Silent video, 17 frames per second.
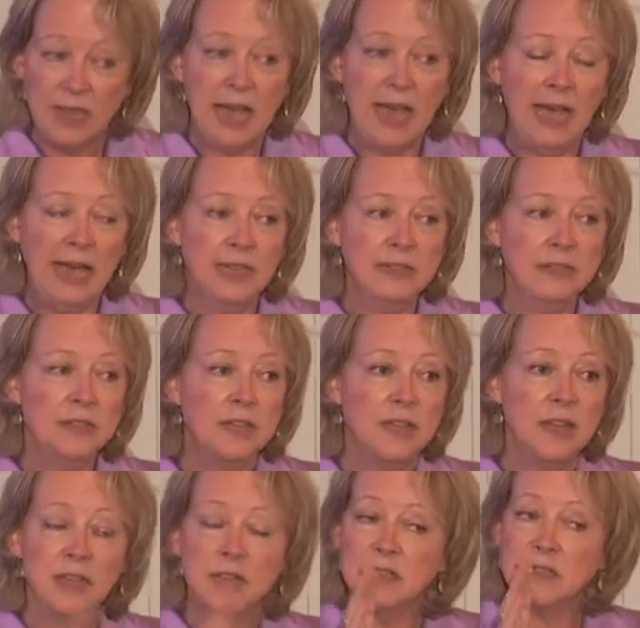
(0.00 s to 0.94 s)
And
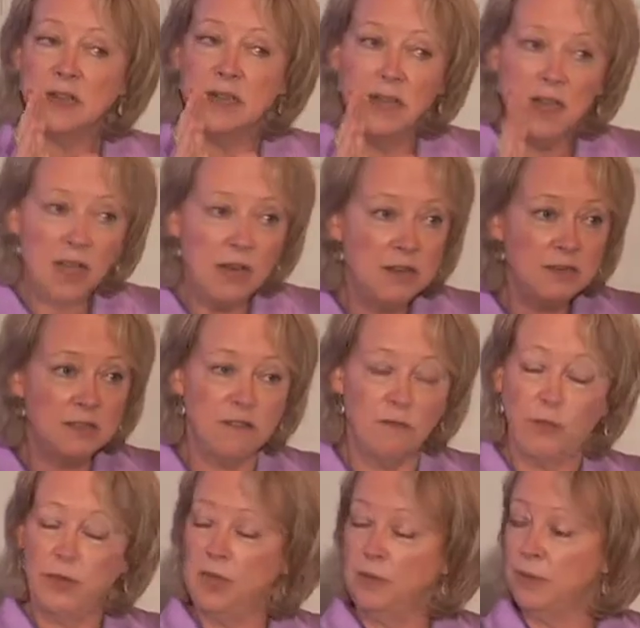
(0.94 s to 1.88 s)
there's loads
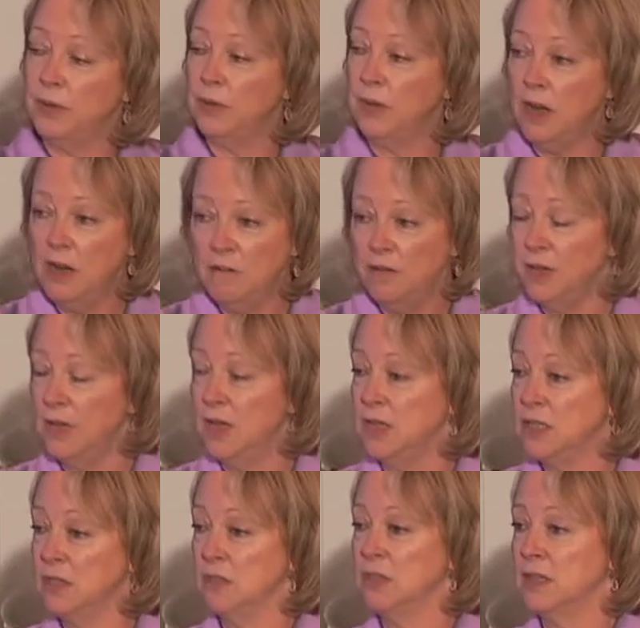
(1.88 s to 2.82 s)
of people over the
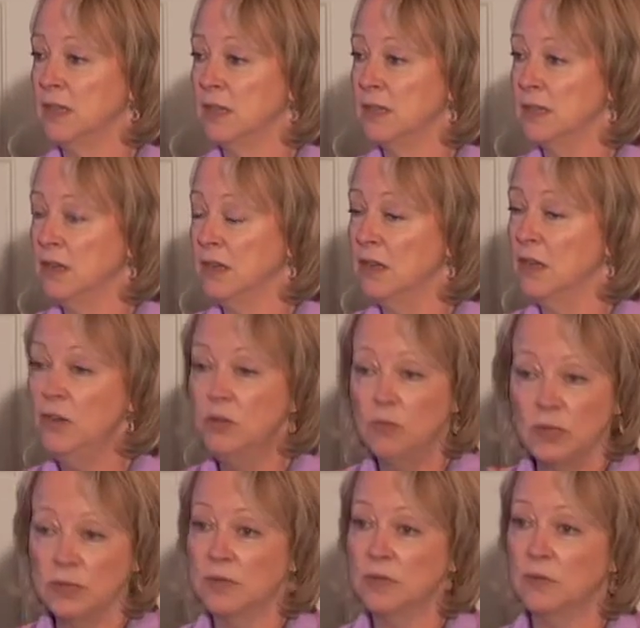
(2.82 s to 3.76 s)
age of 60 who
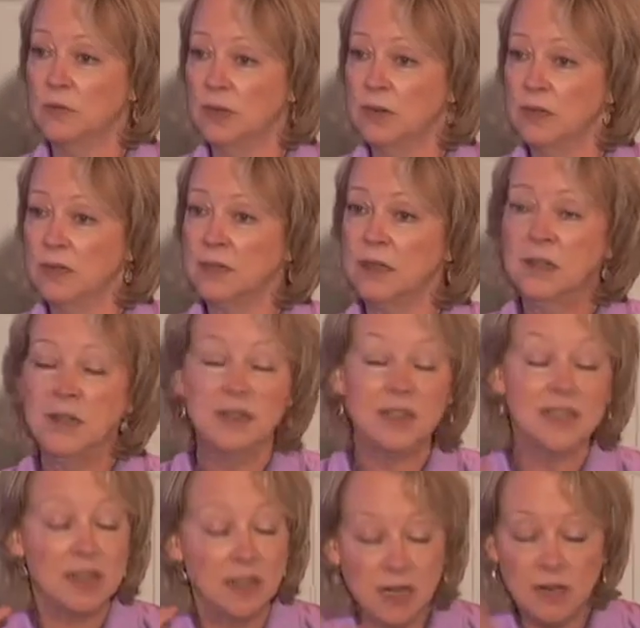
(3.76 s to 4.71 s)
want to work.
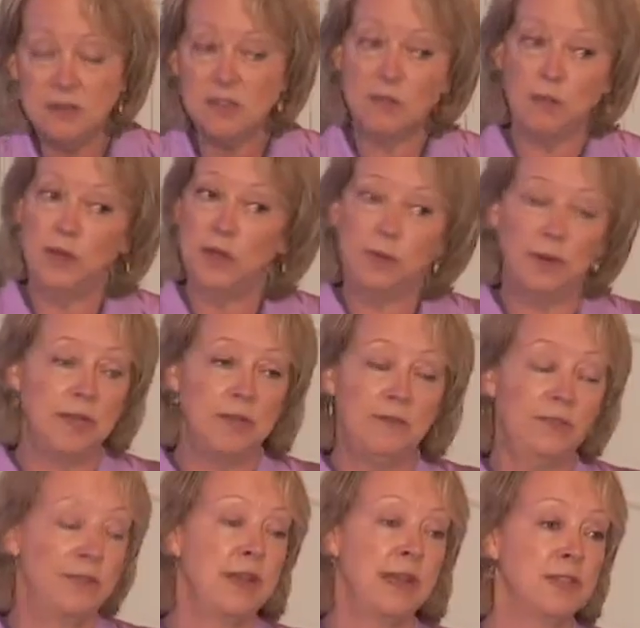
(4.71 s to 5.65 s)
There's loads of people
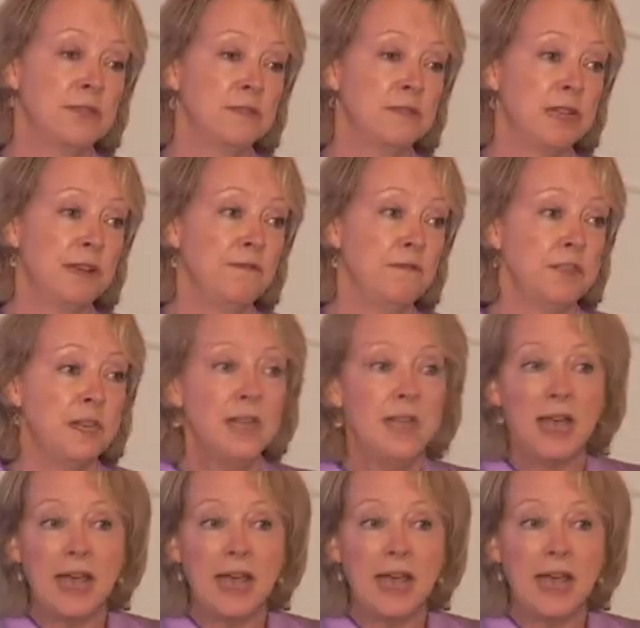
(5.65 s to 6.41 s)
over the age of 70.